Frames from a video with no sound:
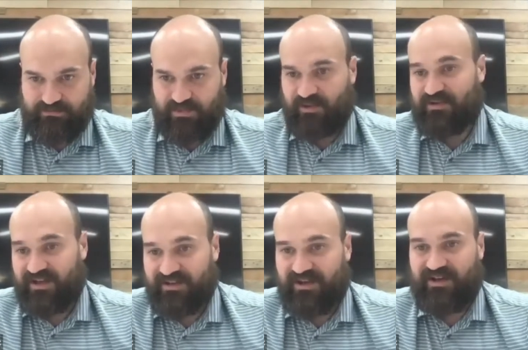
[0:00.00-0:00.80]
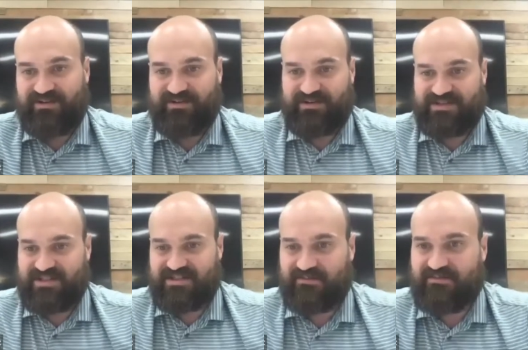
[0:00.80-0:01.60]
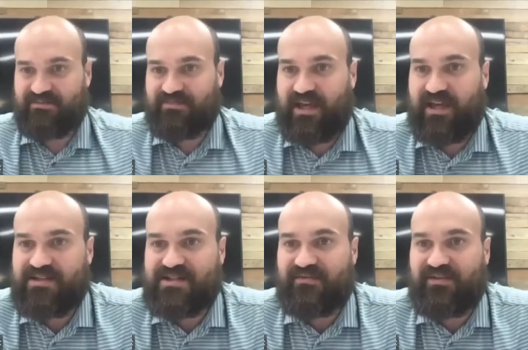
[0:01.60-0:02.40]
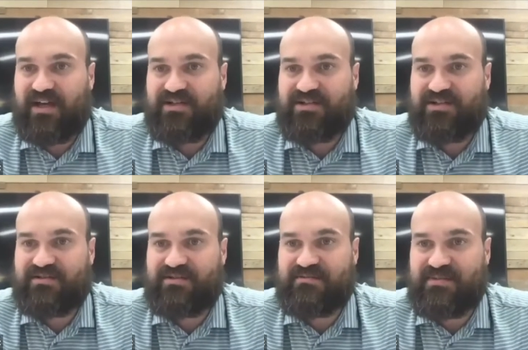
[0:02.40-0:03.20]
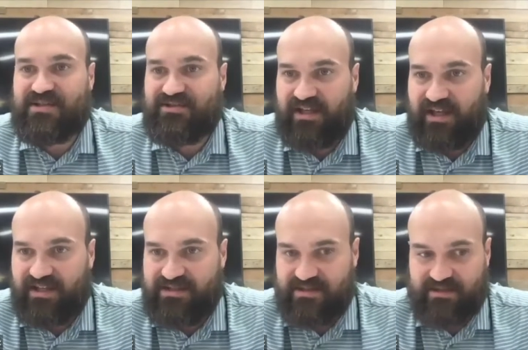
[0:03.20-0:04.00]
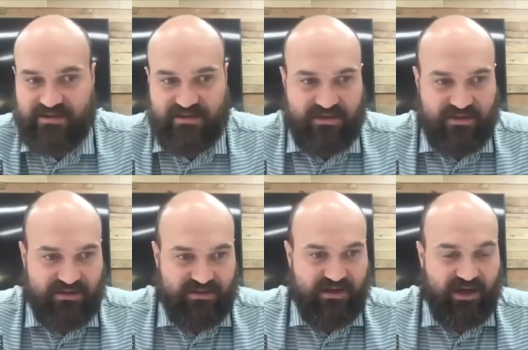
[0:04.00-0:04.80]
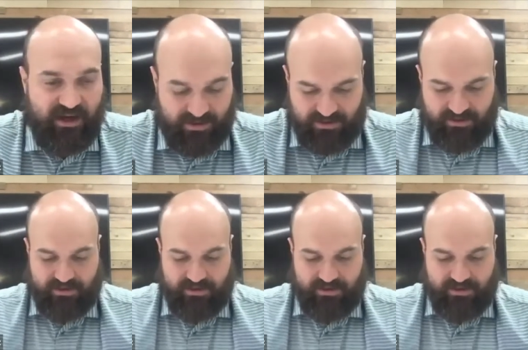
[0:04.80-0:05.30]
Okay, yeah. I see some hands in the flesh, some digital hands. Yeah.